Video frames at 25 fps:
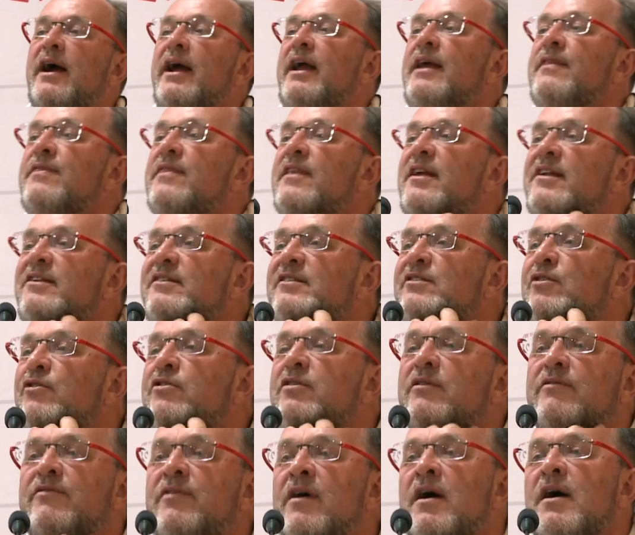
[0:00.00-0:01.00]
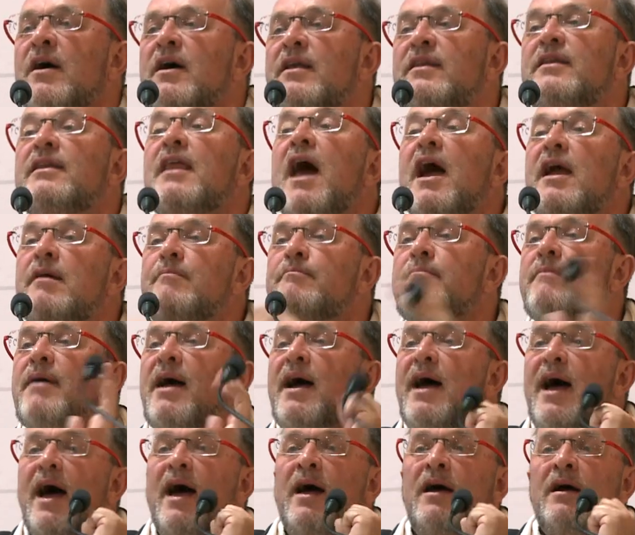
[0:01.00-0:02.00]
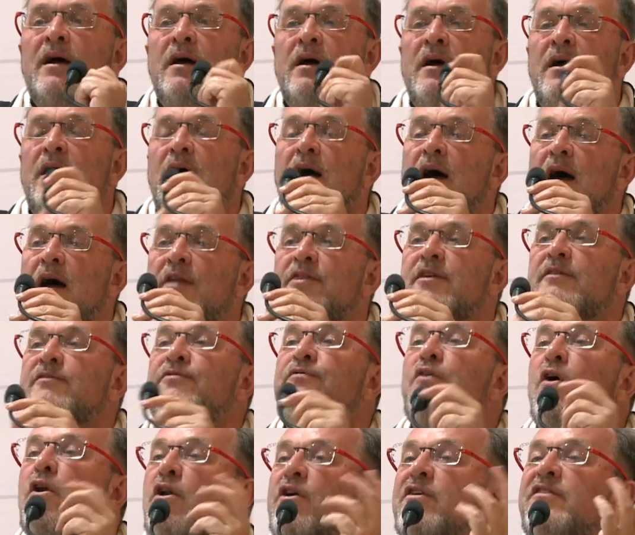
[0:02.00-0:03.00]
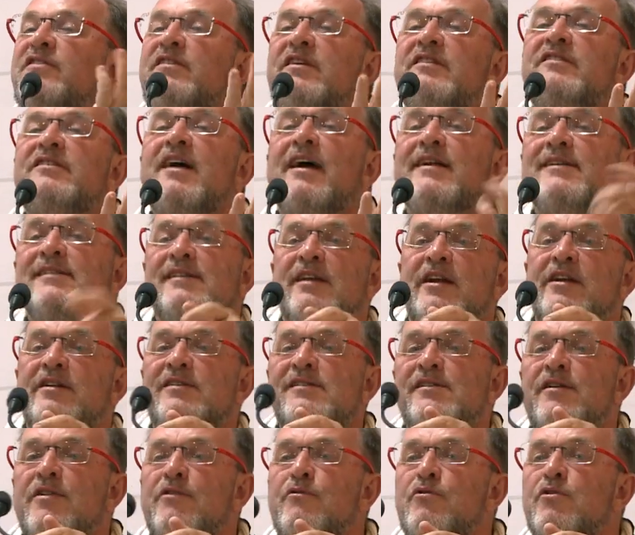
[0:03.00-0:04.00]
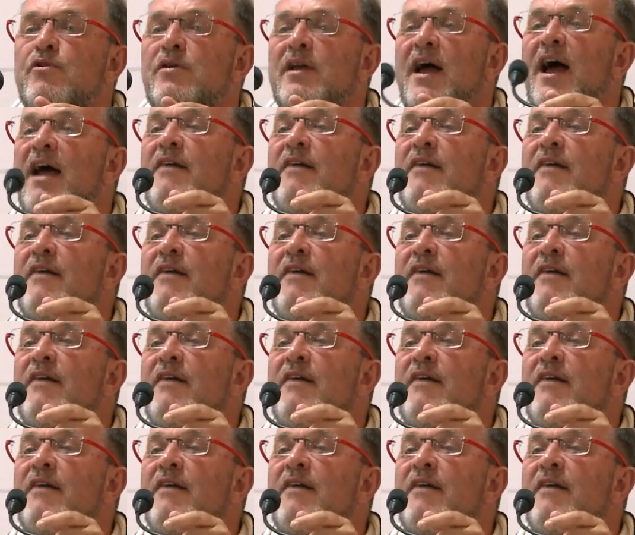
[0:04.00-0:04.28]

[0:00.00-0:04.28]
in this sort of nightmare that follows the assassination of the ruler.